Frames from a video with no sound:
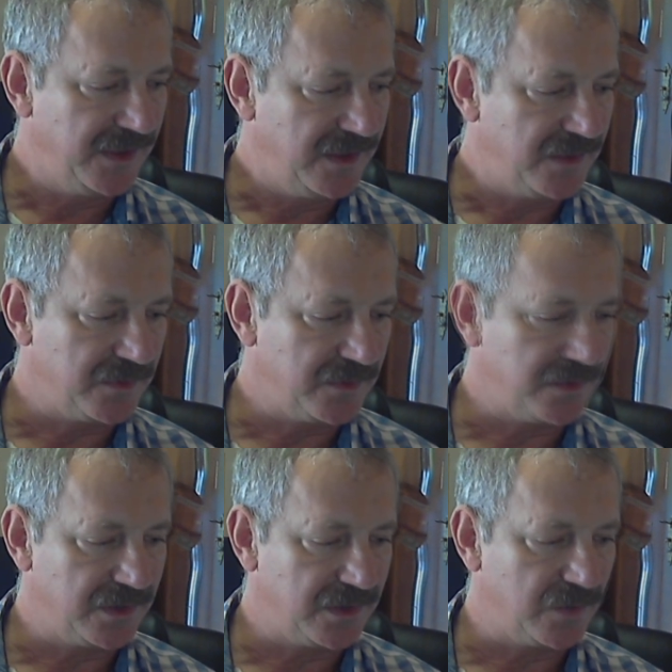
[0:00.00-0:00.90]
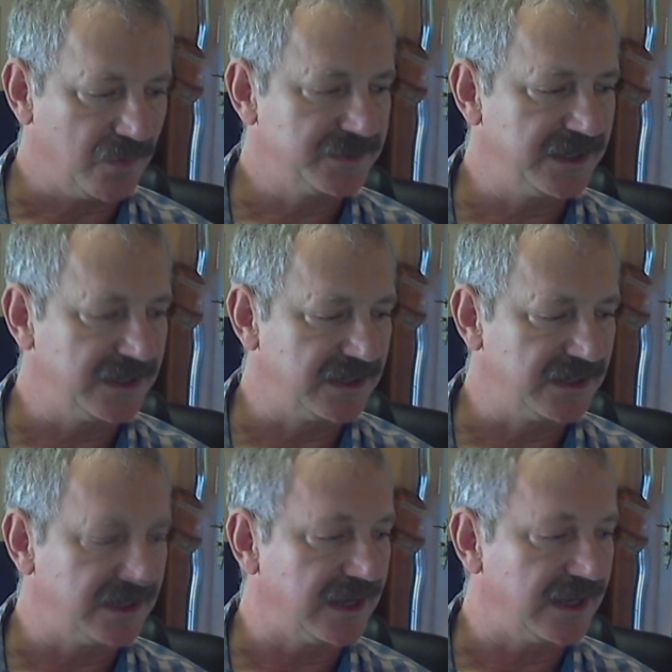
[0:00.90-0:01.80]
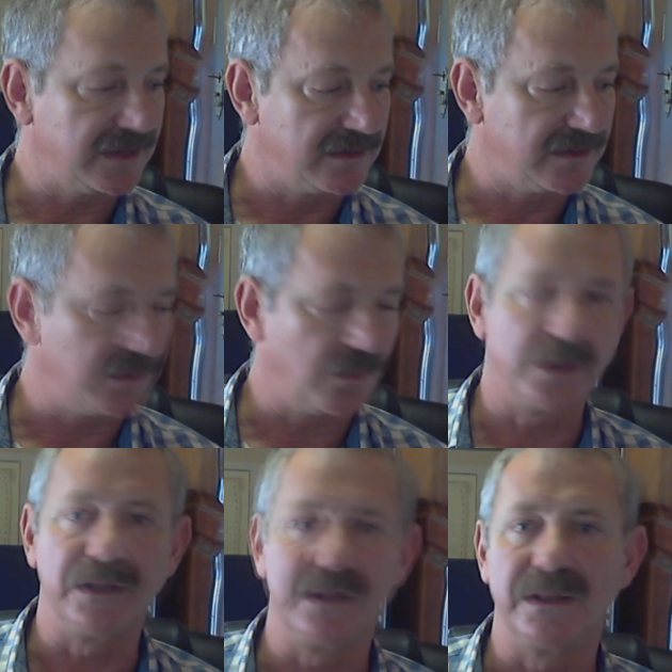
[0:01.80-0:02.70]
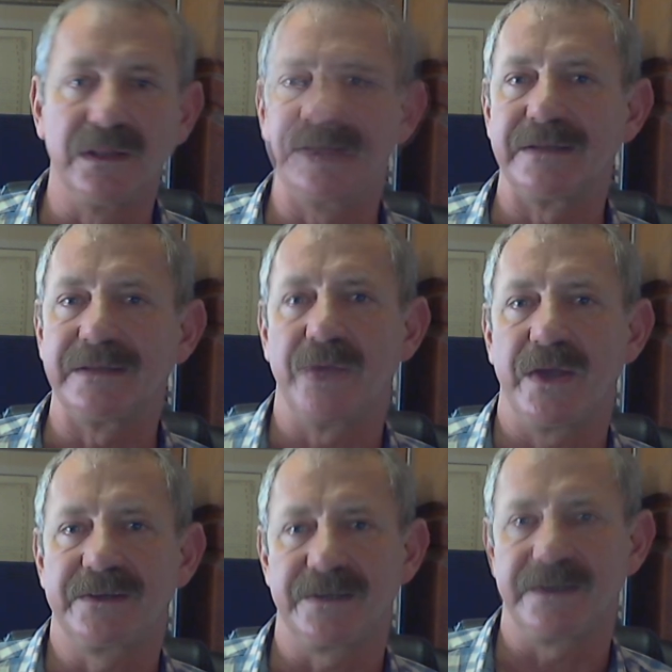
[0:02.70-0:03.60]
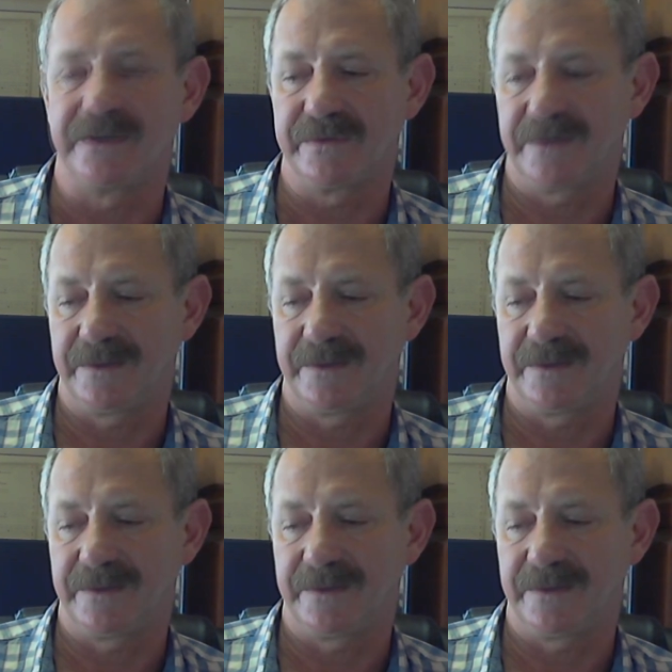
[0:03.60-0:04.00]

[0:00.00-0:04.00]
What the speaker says: with obsidian and the oil and wax and everything.